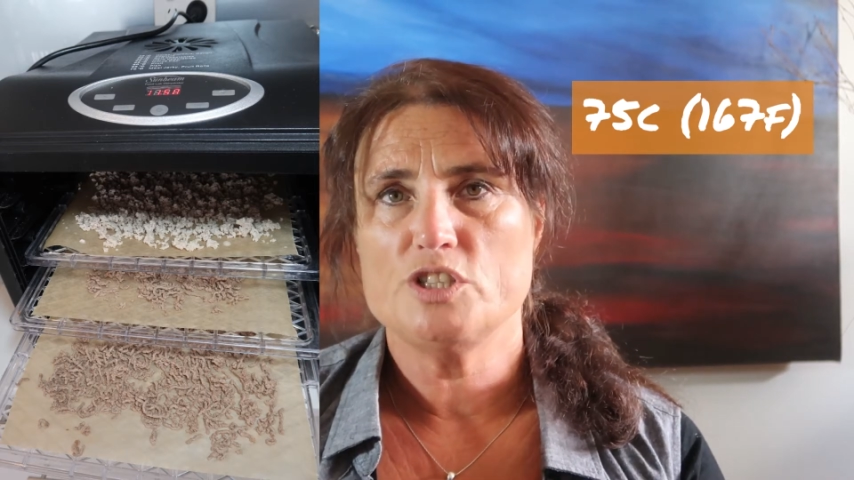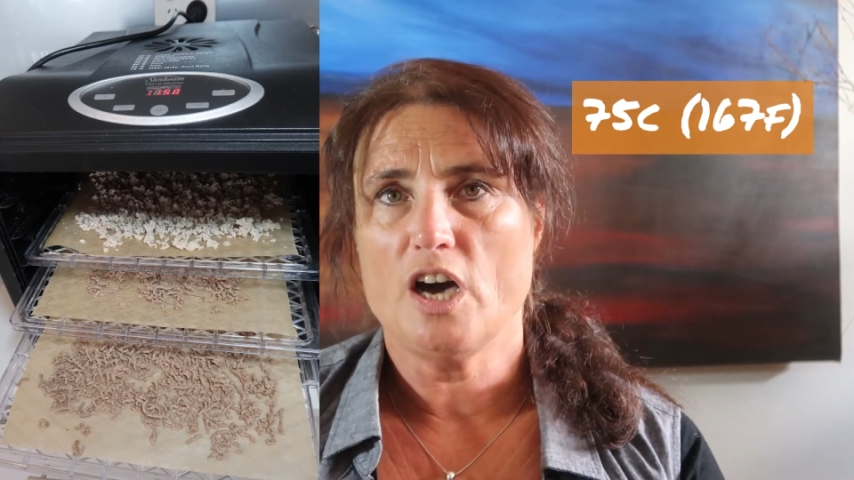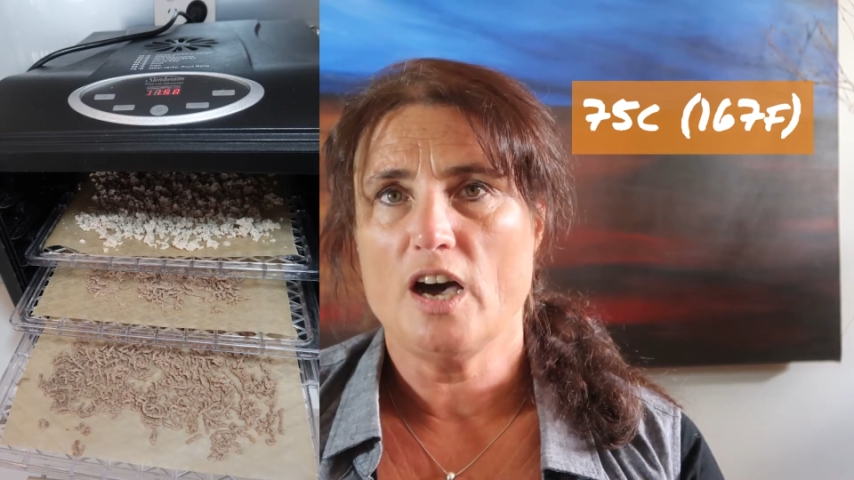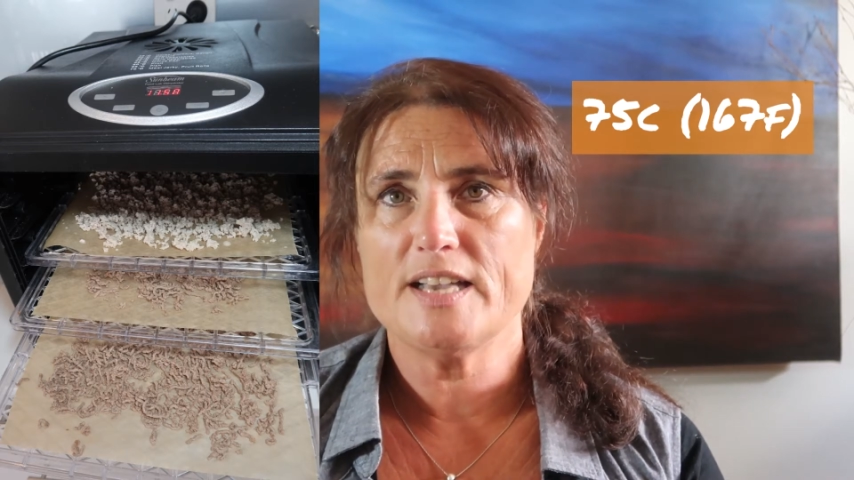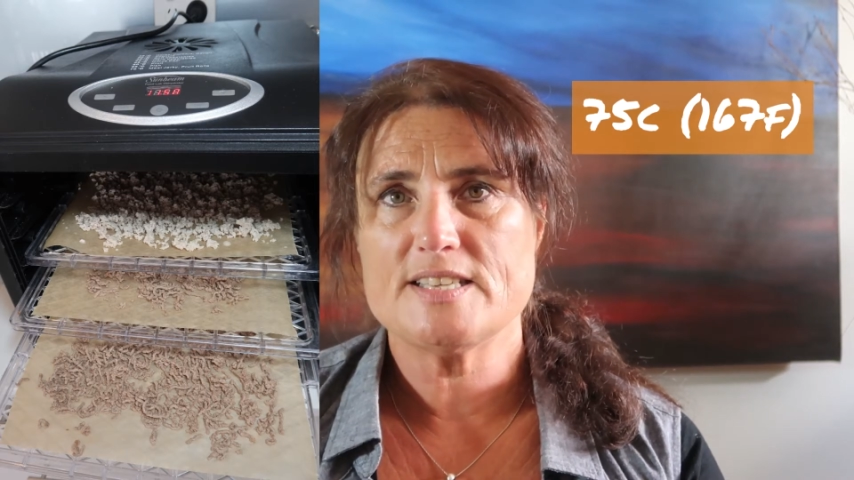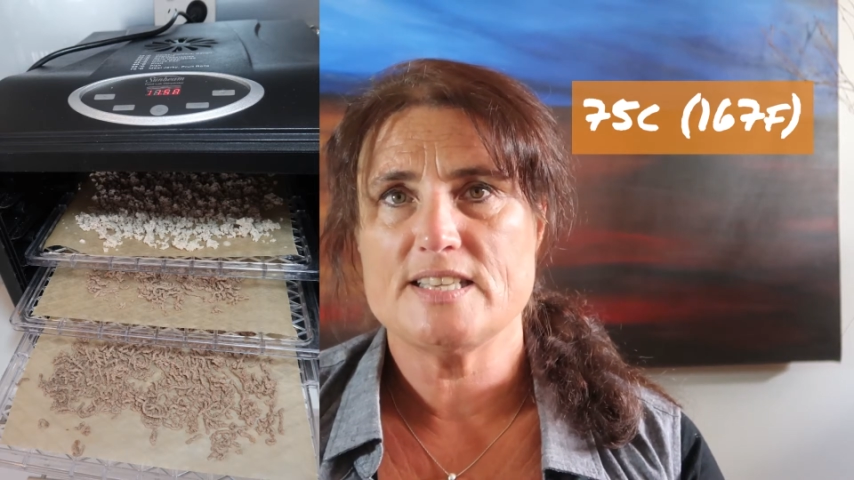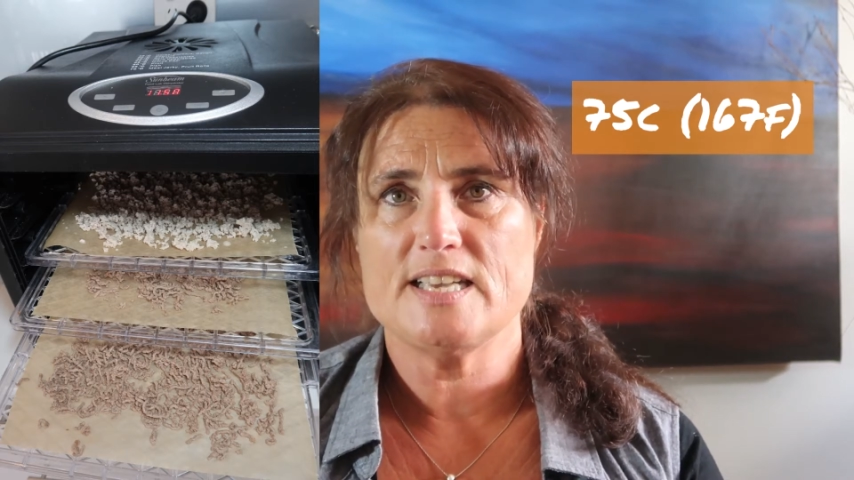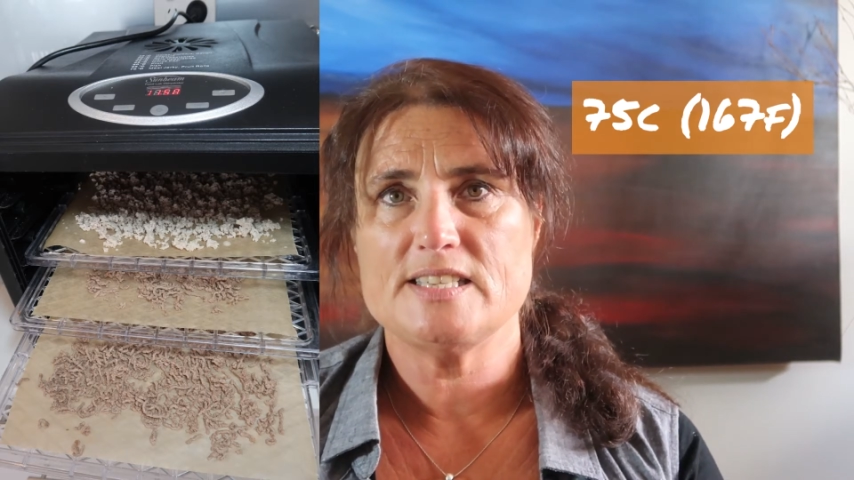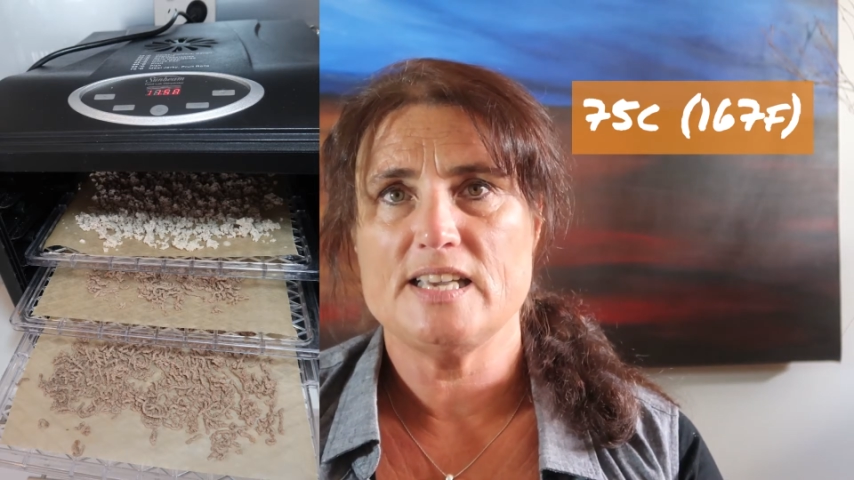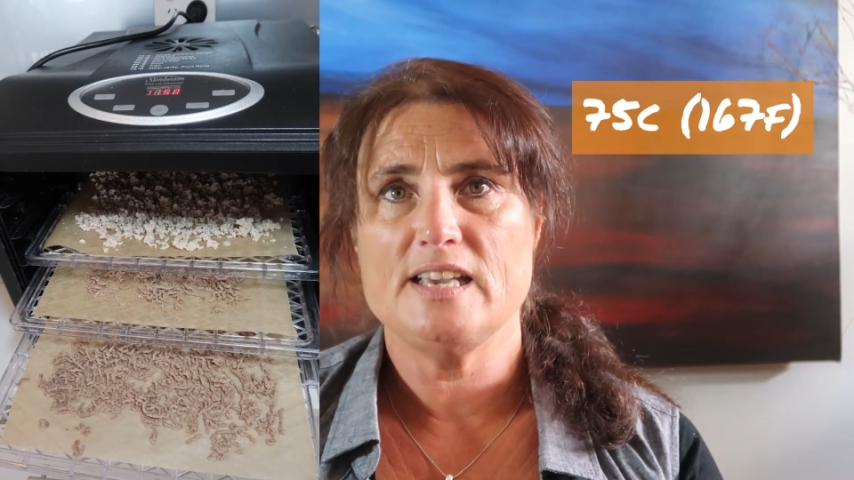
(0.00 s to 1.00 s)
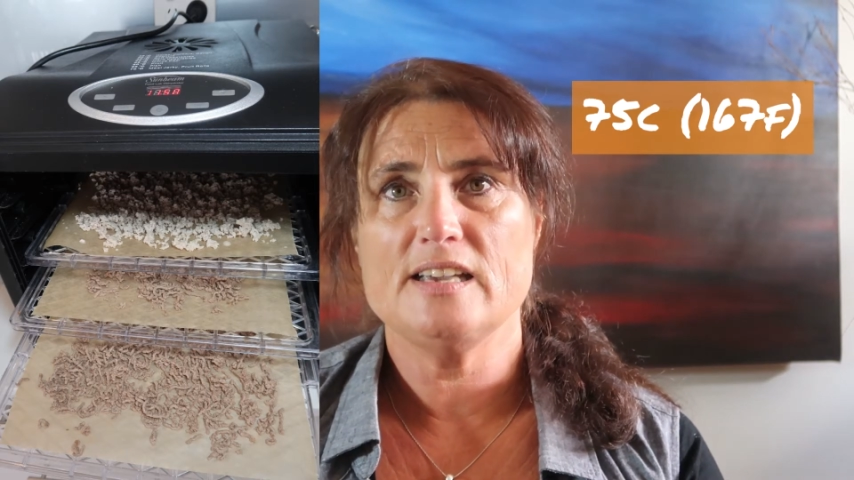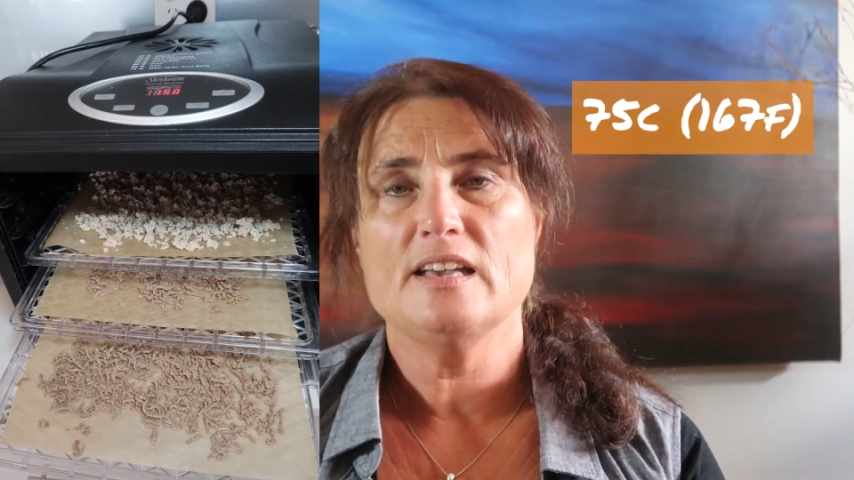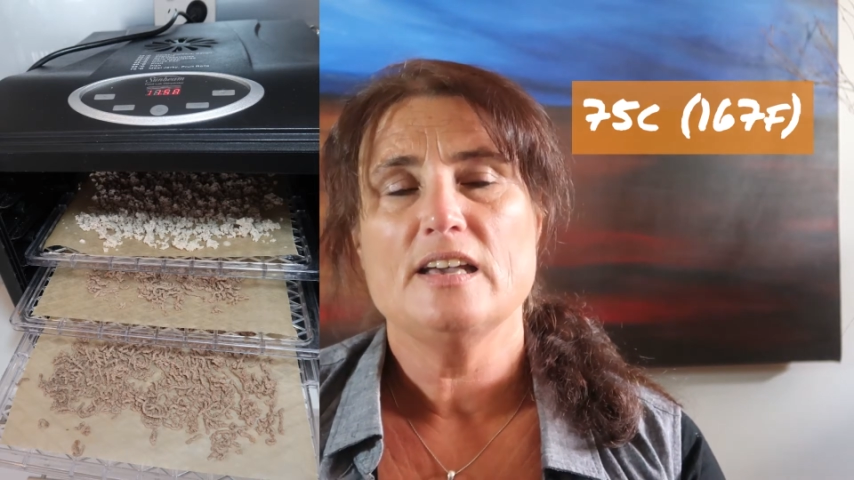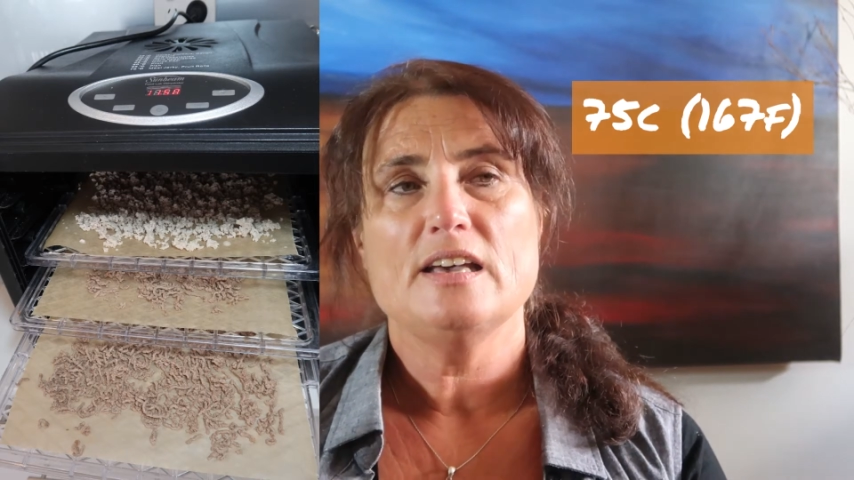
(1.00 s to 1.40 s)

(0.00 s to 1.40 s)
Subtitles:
your high setting